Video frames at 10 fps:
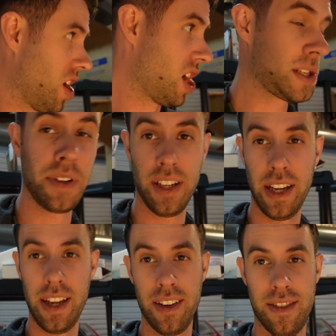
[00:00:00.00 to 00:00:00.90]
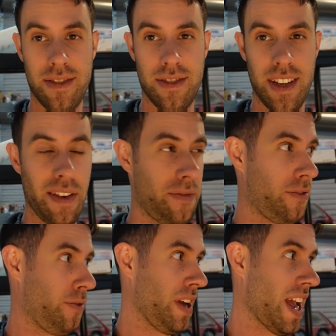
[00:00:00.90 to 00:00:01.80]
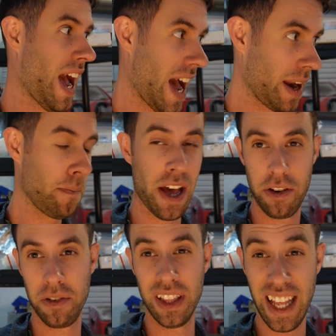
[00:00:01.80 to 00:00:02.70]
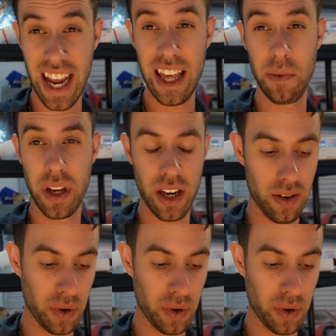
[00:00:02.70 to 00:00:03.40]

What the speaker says: ultimately, if we had a better lathe, we could have,